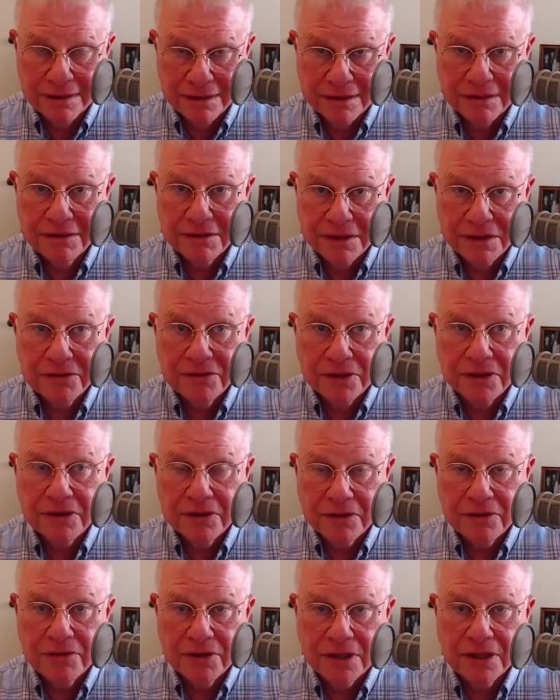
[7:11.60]
the,
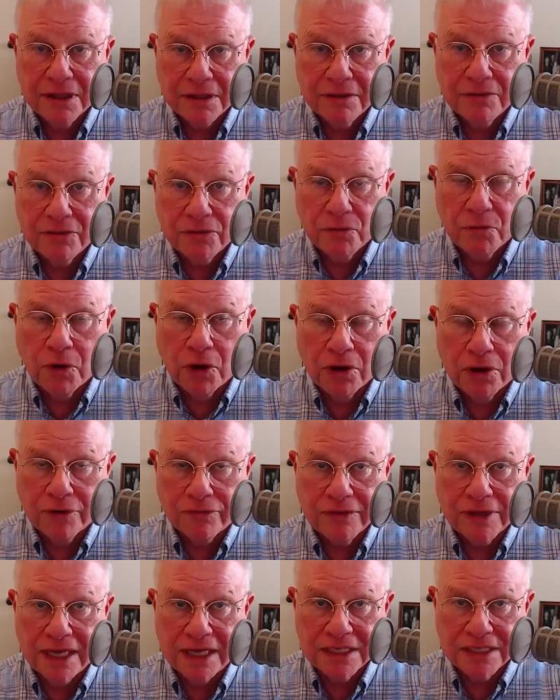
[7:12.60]
the, the wall of
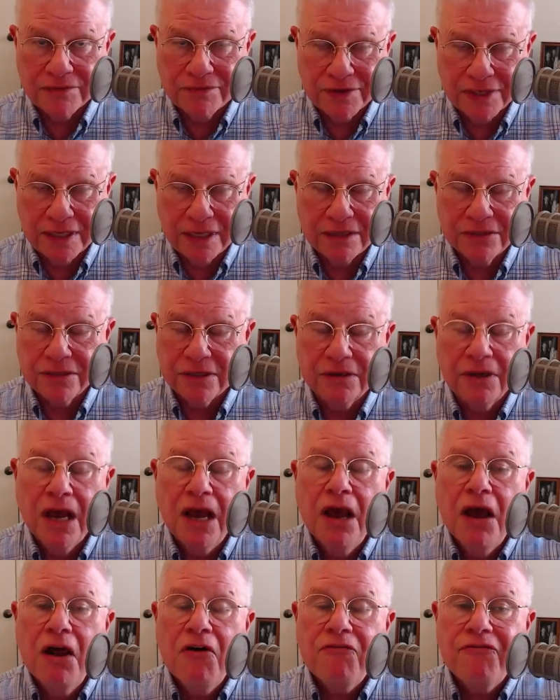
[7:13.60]
classification,
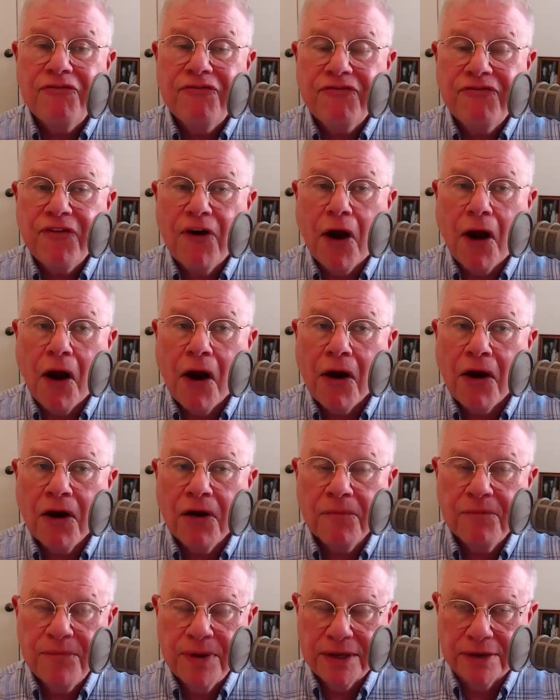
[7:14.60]

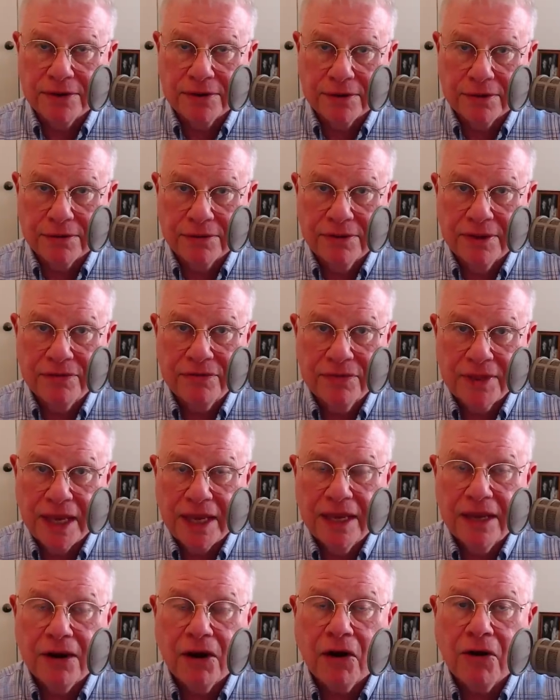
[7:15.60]
far bigger than
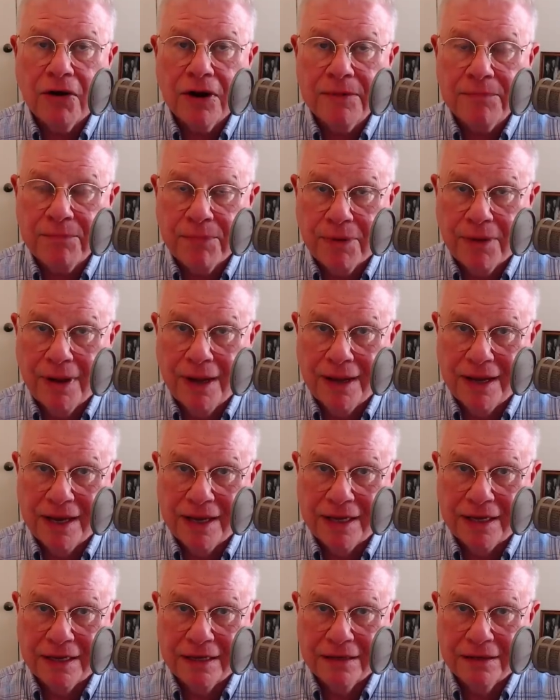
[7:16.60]
they are
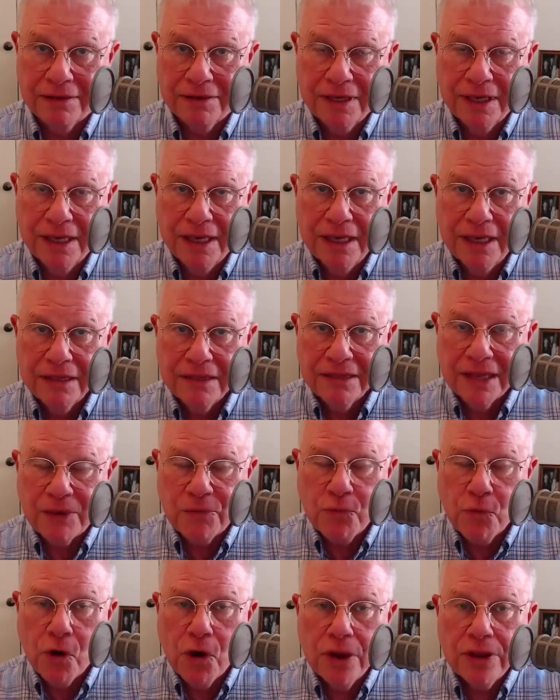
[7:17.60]
implying. They
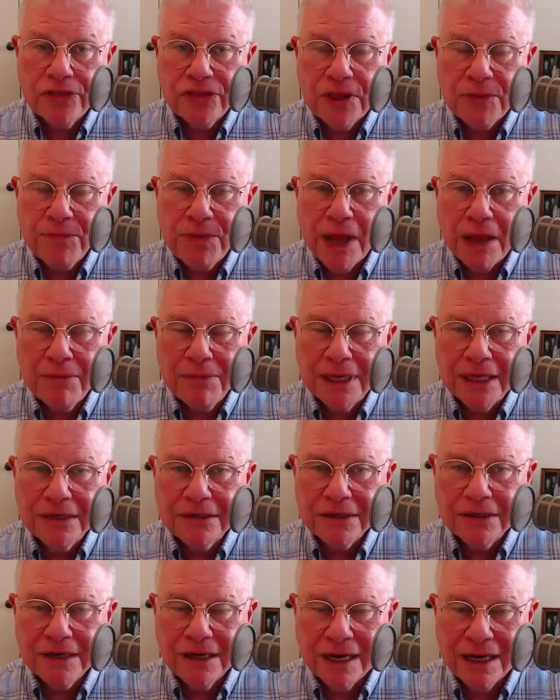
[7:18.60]
want the public
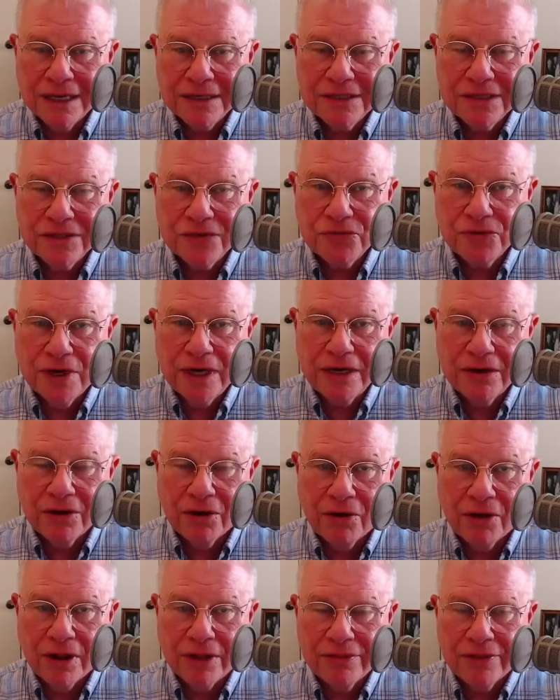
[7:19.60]
to concentrate
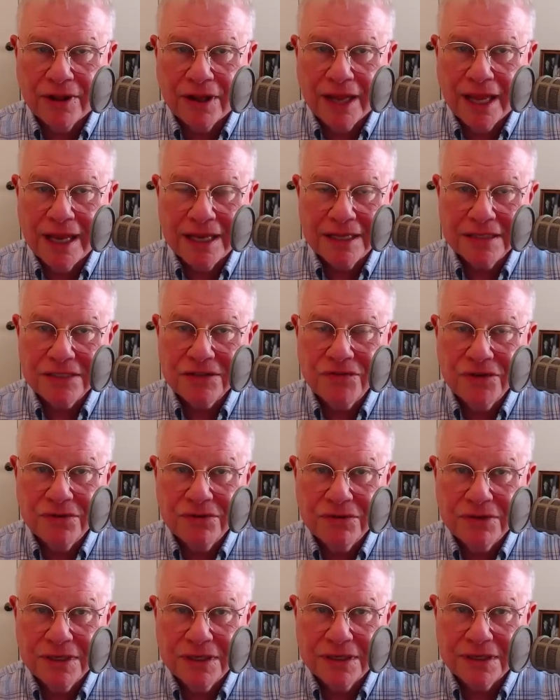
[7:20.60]
on the last few
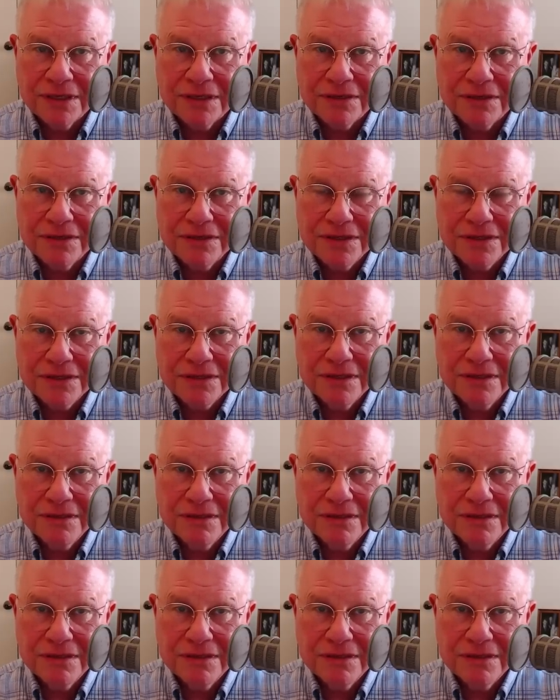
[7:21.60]
years.